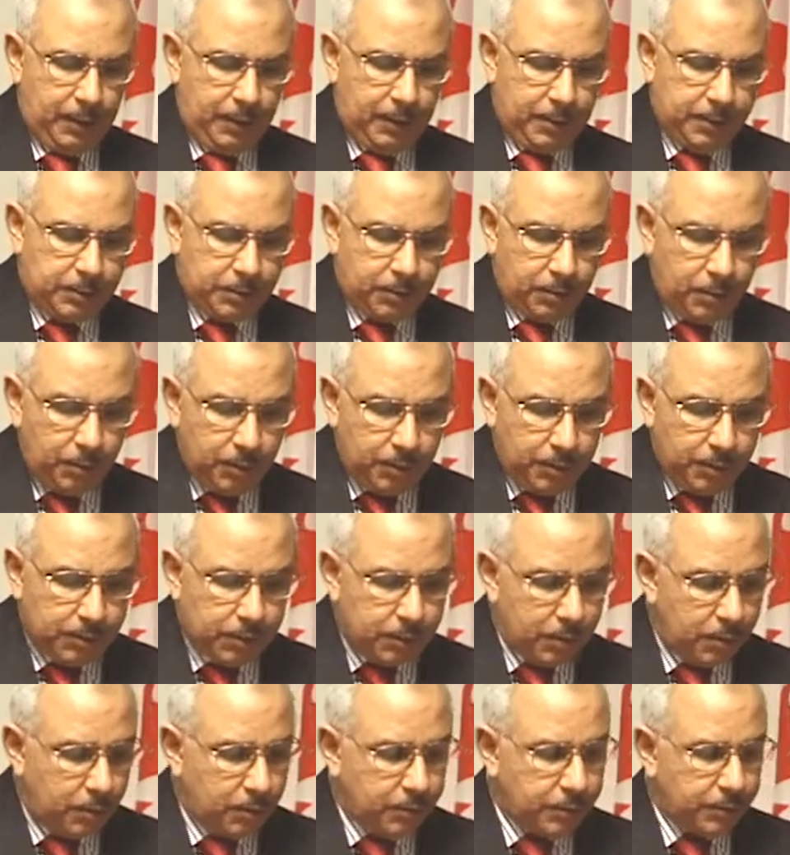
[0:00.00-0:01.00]
A strong
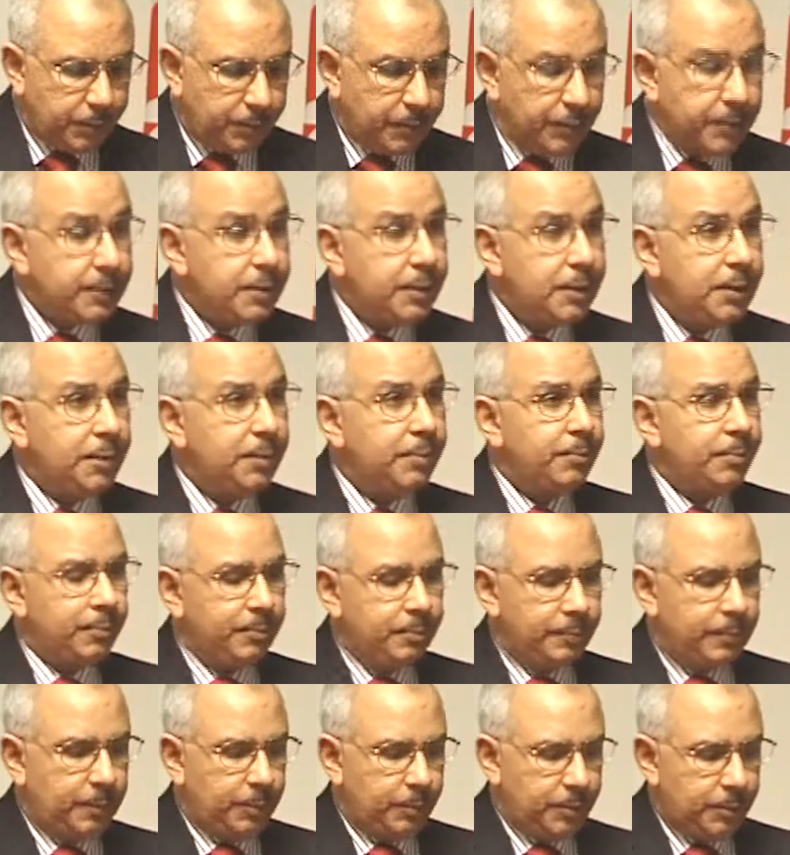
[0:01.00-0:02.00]
disclosure
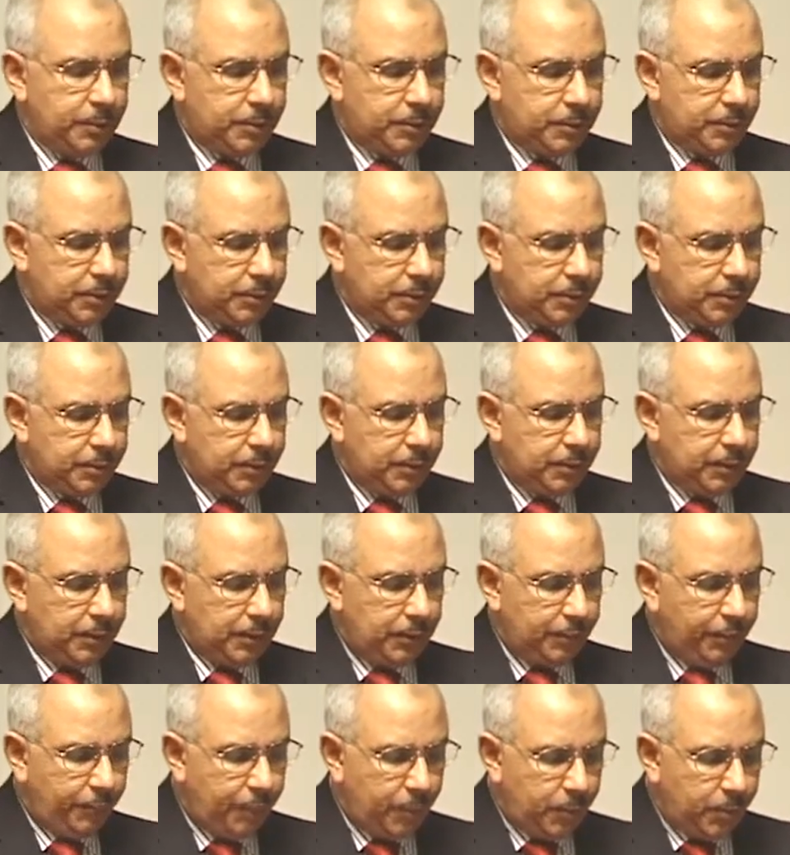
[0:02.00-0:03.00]
regime which
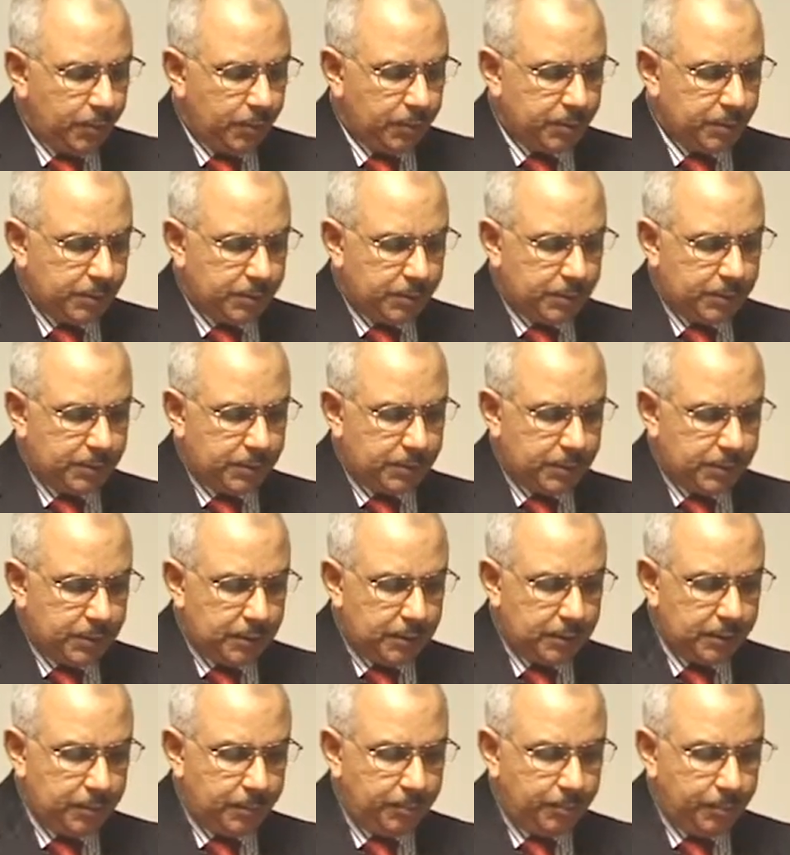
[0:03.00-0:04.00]
enforces
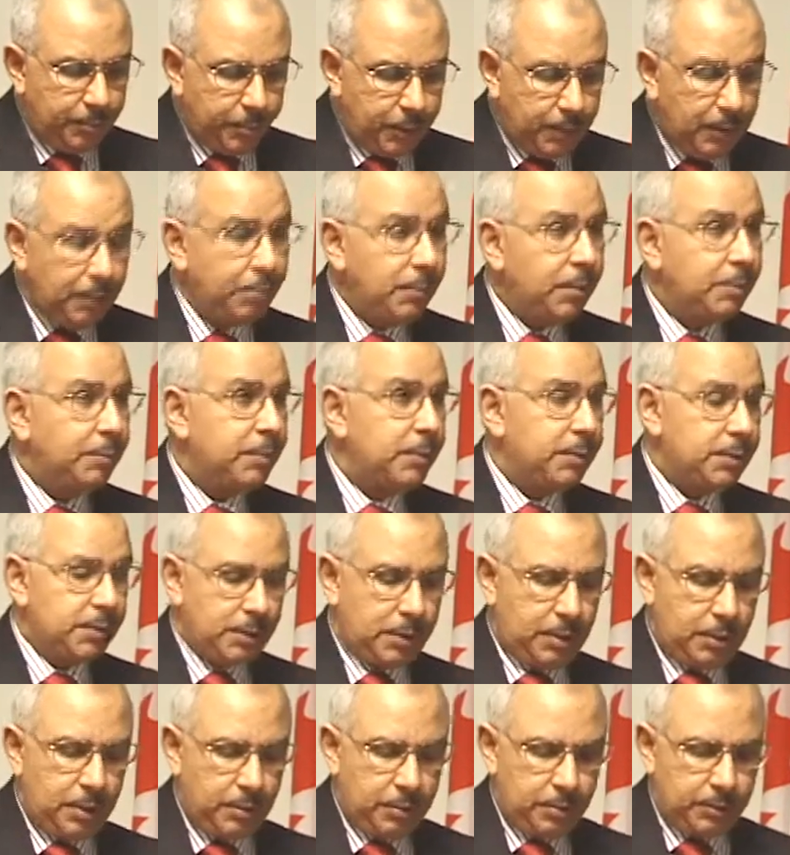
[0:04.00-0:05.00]
certain minimum
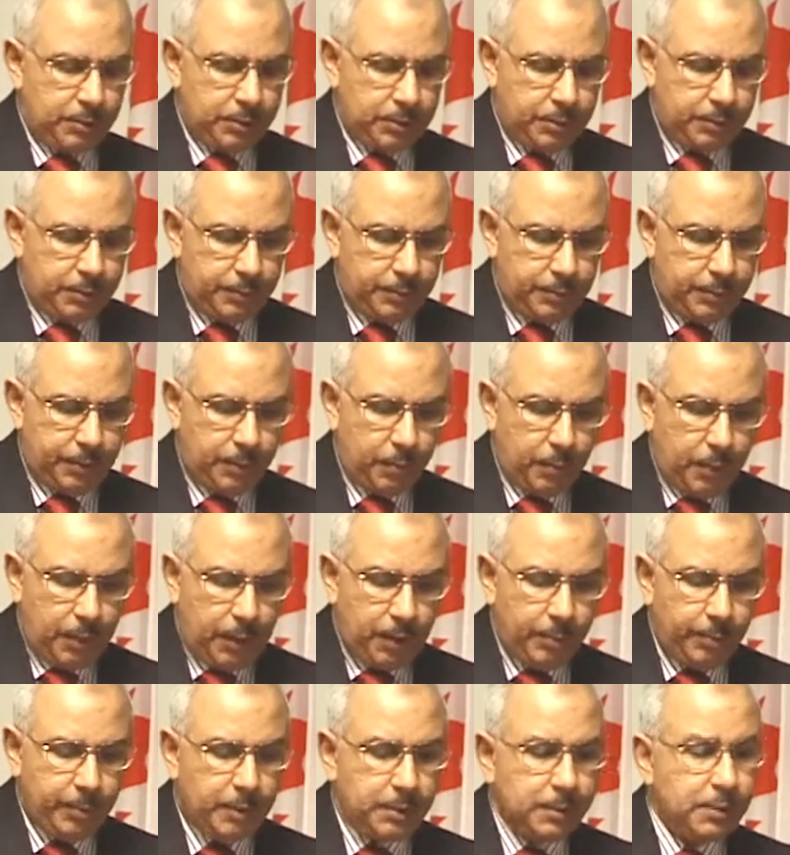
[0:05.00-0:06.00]
disclosure
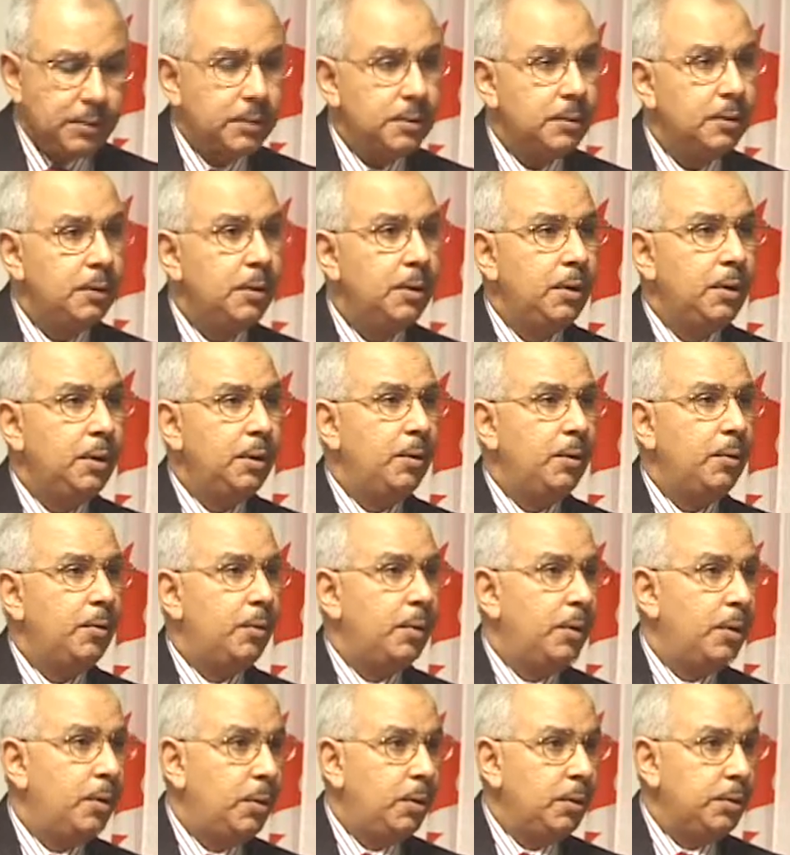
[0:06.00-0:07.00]
requirements
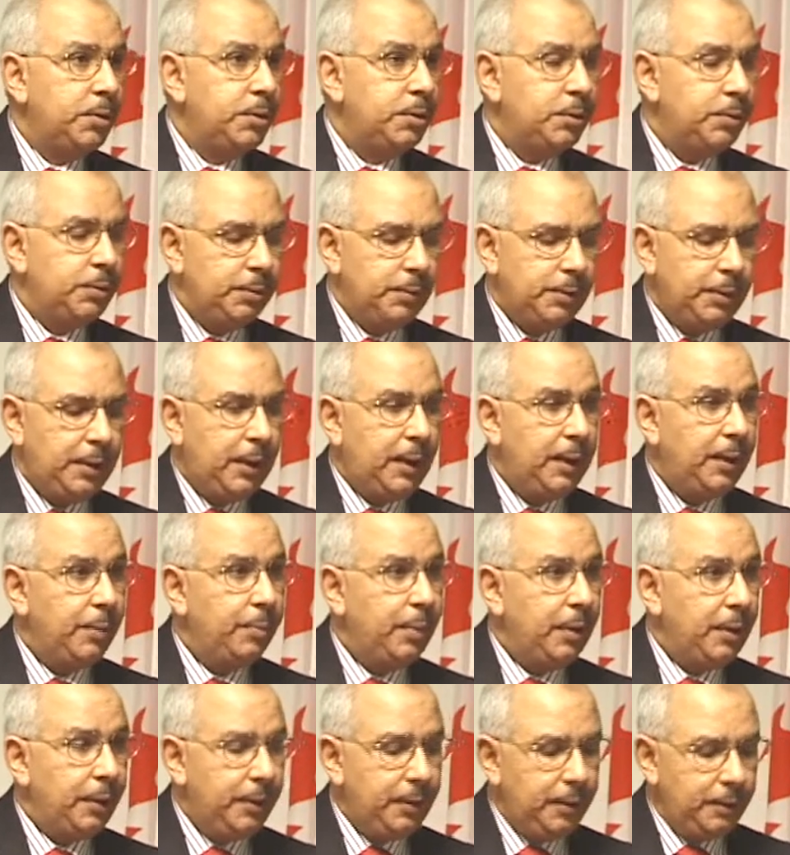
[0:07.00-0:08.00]
will also, I
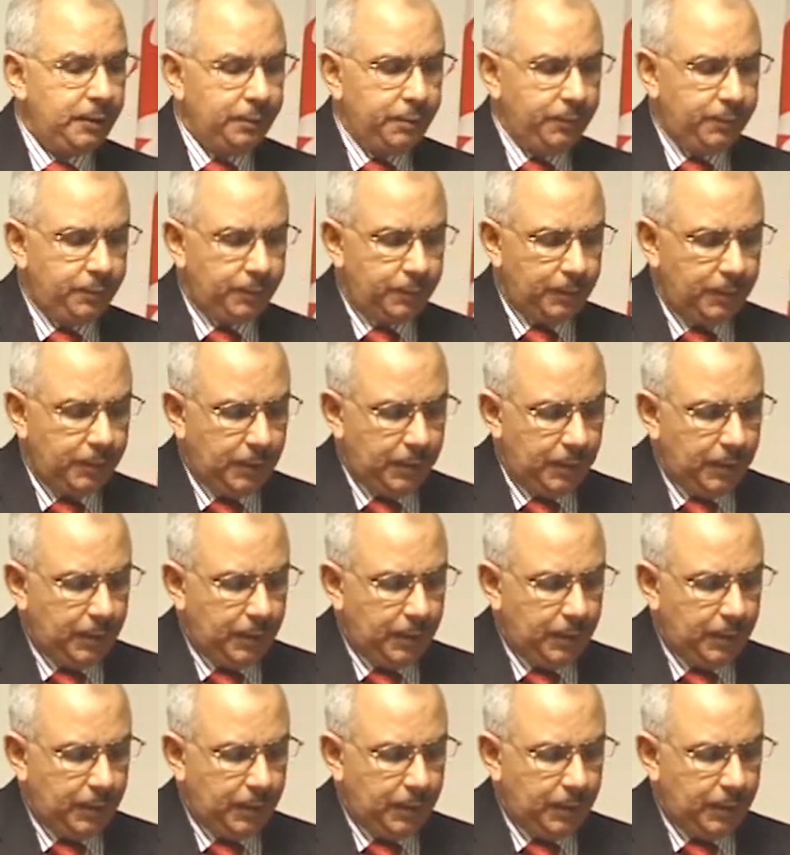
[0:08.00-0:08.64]
believe,